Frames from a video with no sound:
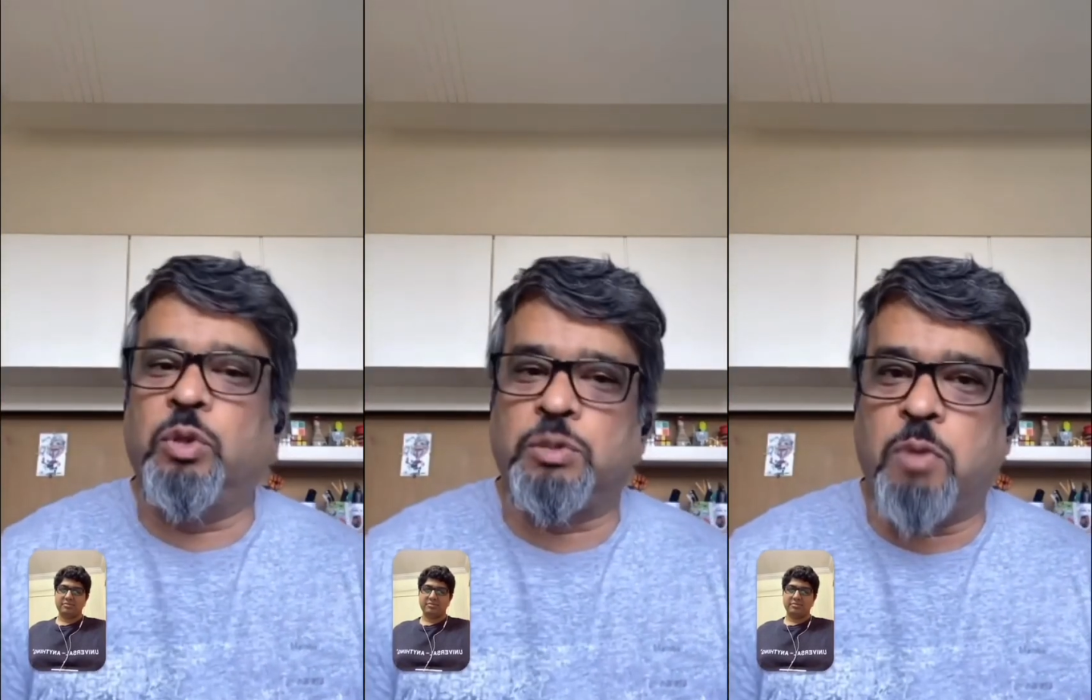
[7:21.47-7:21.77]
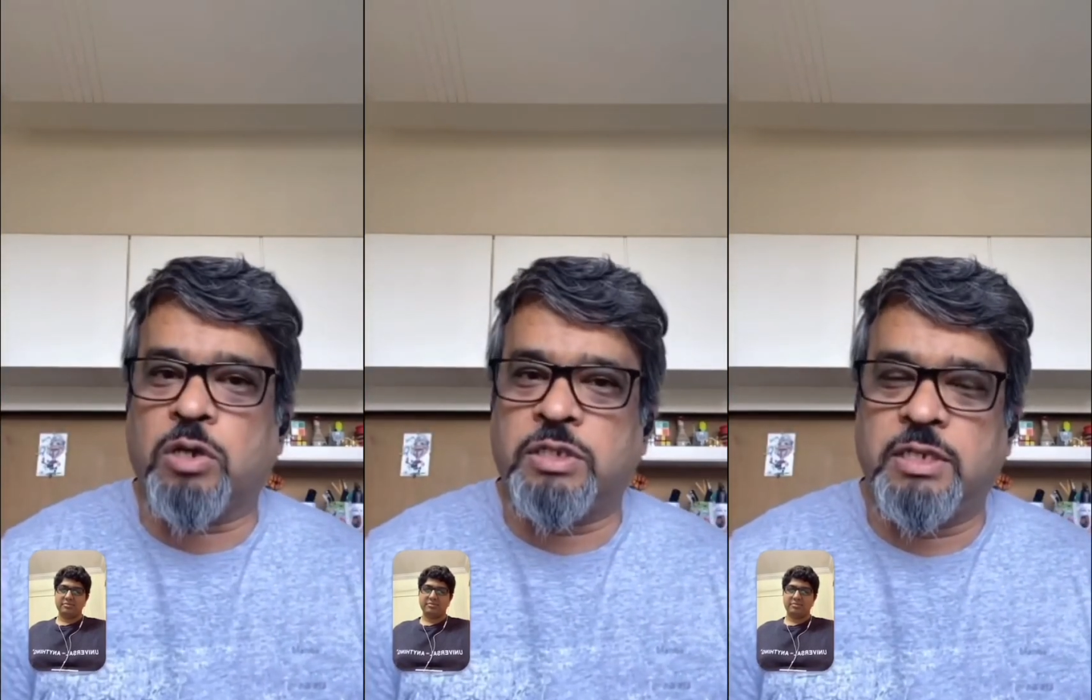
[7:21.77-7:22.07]

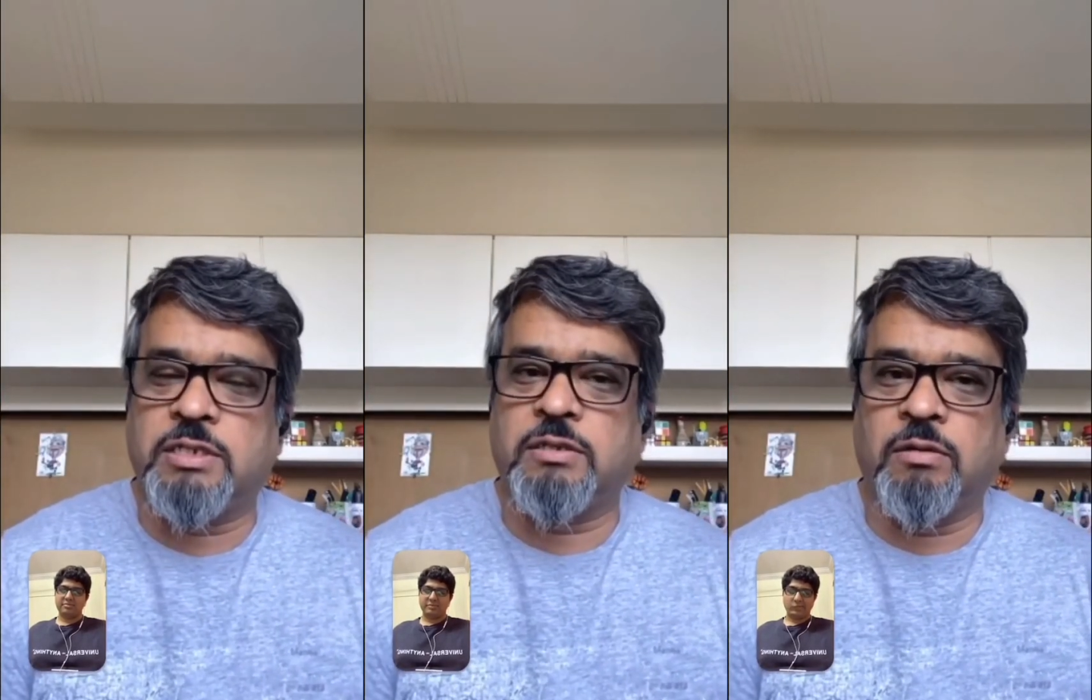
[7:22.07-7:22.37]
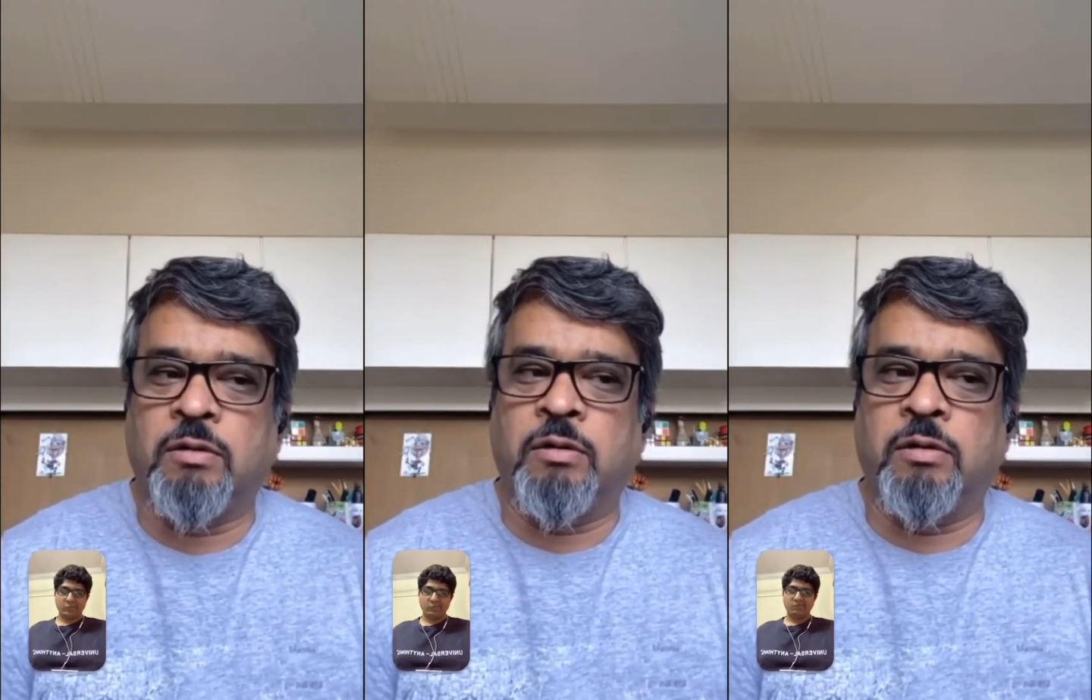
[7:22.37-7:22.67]
or
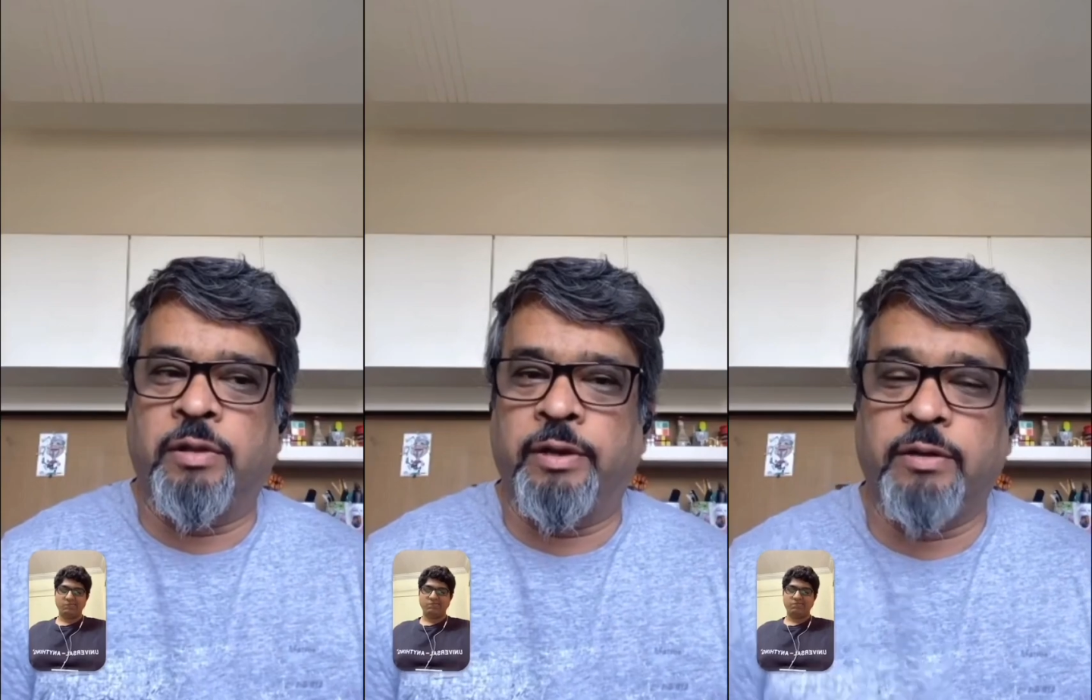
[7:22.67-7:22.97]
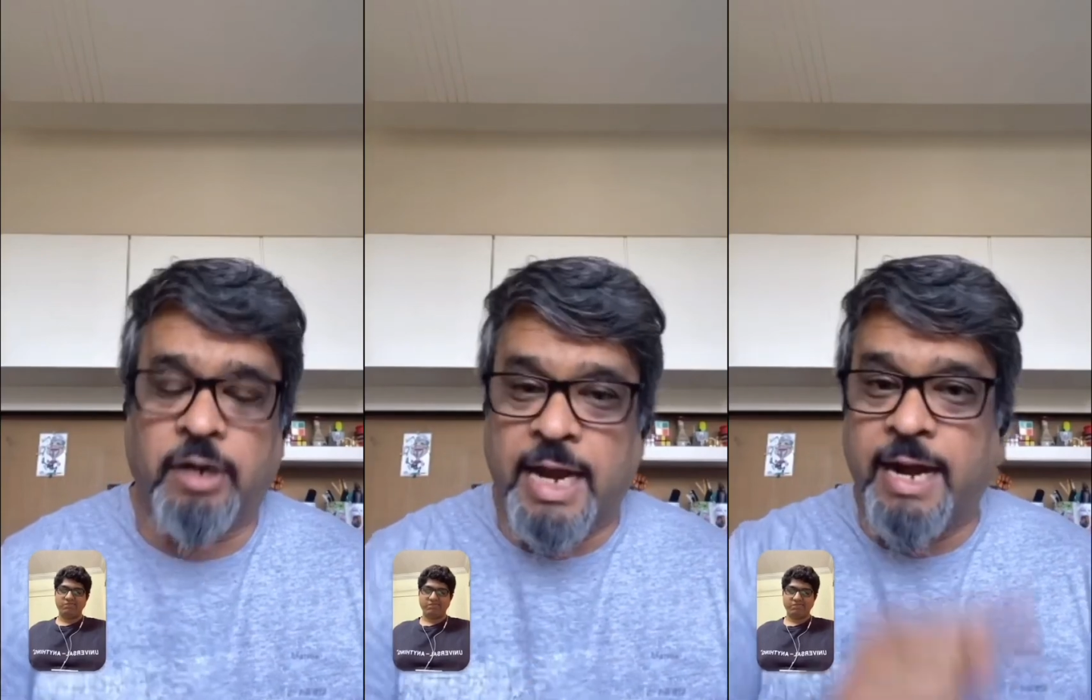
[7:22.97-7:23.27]
ride those
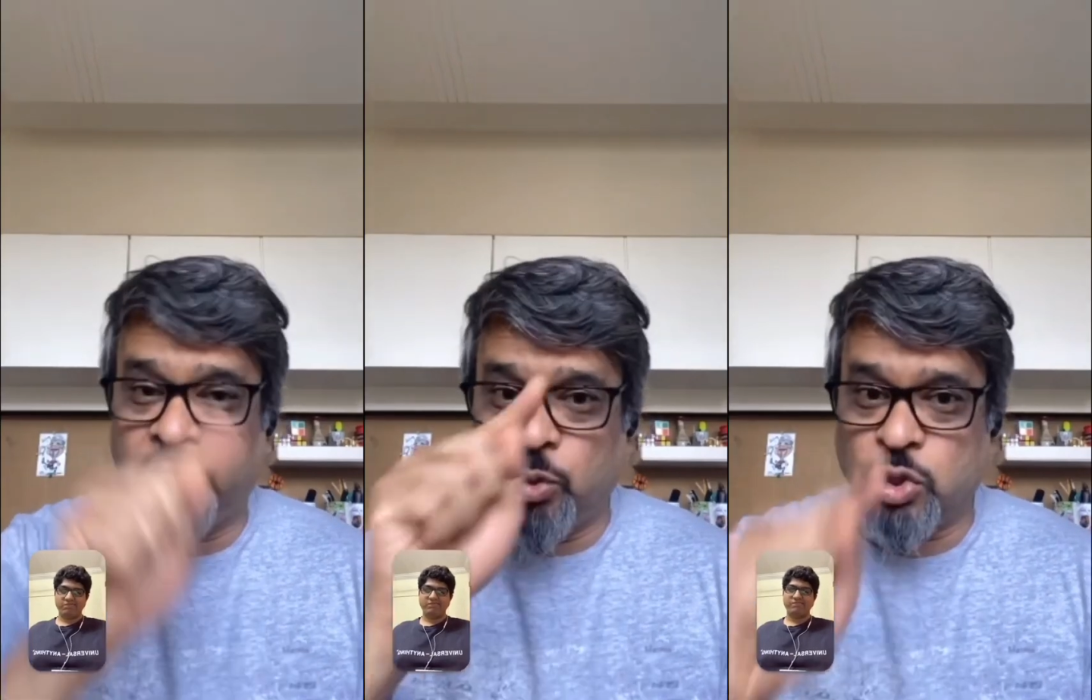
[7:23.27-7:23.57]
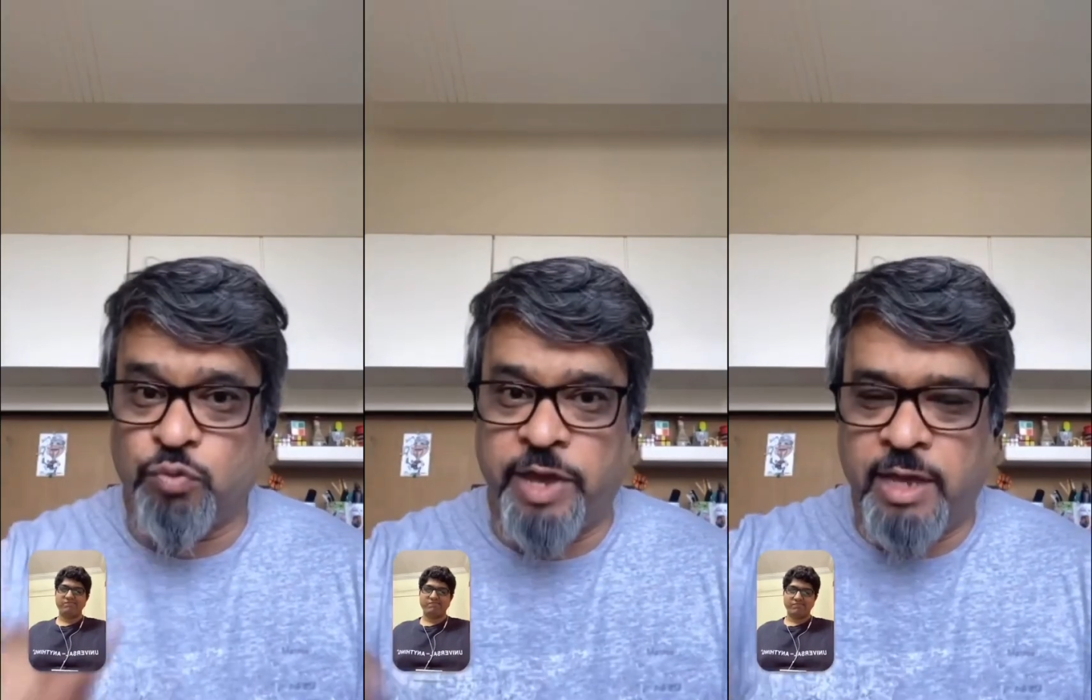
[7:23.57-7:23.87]
waves, if I
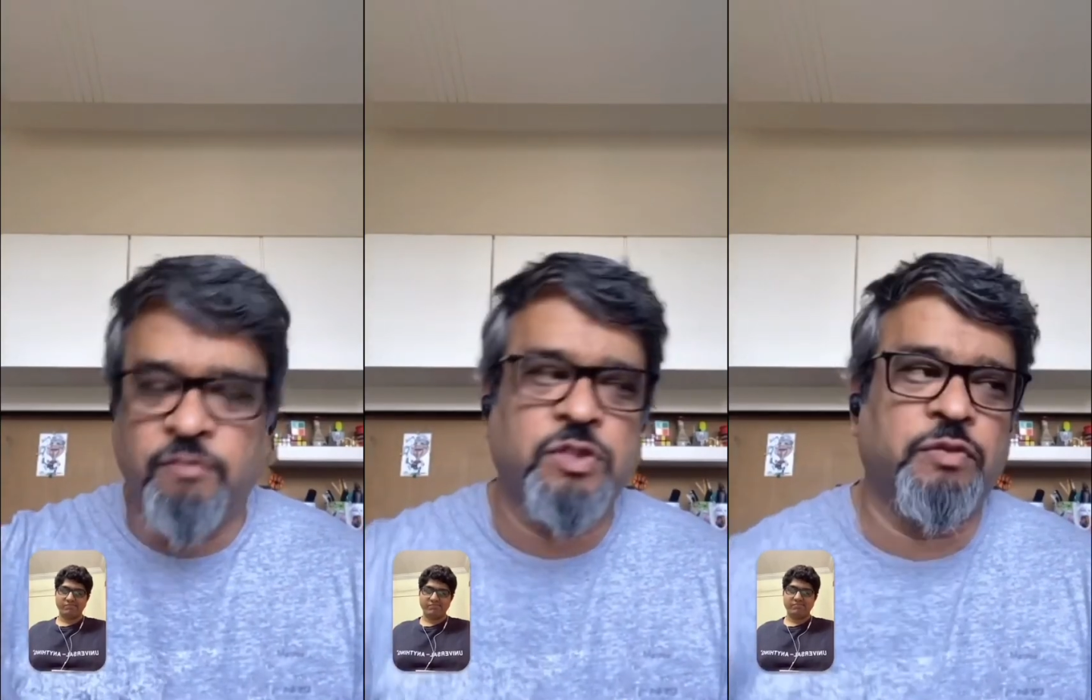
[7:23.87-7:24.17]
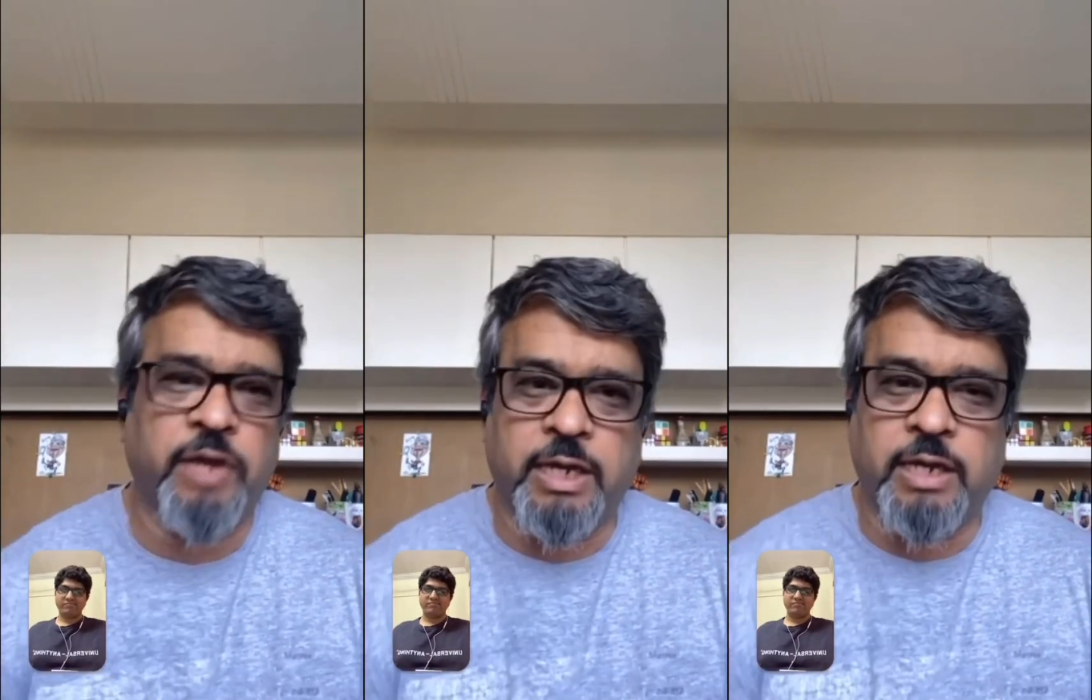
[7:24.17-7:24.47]
can use that word,